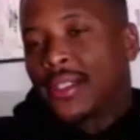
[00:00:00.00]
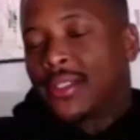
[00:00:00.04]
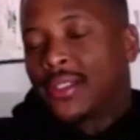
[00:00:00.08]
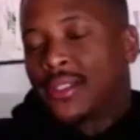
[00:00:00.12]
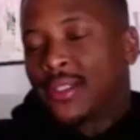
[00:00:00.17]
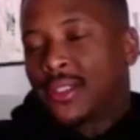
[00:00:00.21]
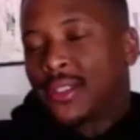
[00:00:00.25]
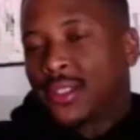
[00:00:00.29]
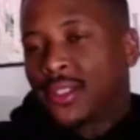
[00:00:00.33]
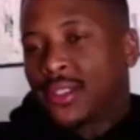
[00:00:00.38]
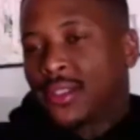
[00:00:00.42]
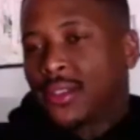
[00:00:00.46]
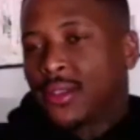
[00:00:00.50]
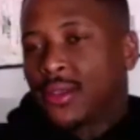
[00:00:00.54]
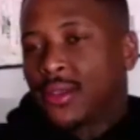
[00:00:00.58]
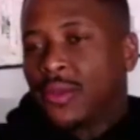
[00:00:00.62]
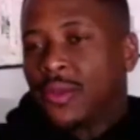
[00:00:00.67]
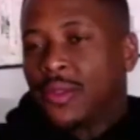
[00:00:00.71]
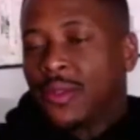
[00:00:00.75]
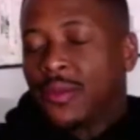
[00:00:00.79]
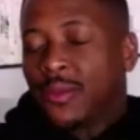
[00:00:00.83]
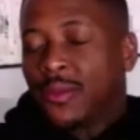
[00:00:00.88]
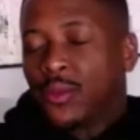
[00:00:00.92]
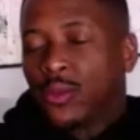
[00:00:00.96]
is you
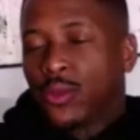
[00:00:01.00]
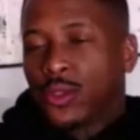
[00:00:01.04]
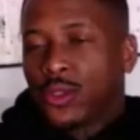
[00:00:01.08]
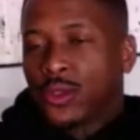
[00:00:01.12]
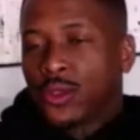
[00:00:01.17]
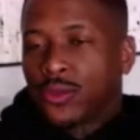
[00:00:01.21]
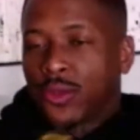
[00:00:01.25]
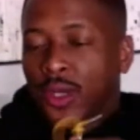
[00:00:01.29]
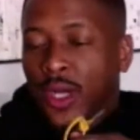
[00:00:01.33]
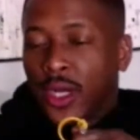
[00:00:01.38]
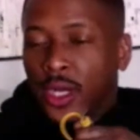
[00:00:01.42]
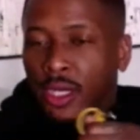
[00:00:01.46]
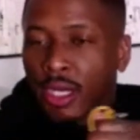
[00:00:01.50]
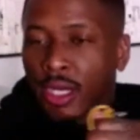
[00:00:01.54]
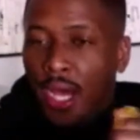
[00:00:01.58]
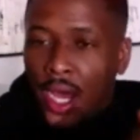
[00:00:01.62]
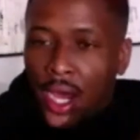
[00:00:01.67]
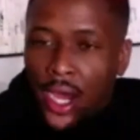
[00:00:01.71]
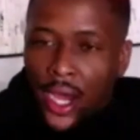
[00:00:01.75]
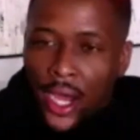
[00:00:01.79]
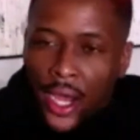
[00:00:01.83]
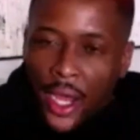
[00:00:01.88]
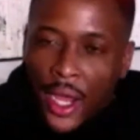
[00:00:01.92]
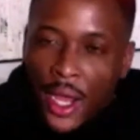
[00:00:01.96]
feel me, was a record. I,
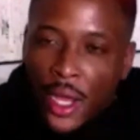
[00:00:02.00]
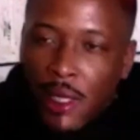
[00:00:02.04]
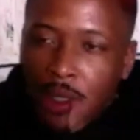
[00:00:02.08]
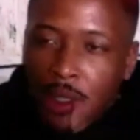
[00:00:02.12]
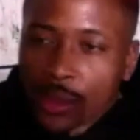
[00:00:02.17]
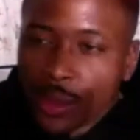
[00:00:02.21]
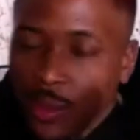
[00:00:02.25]
I you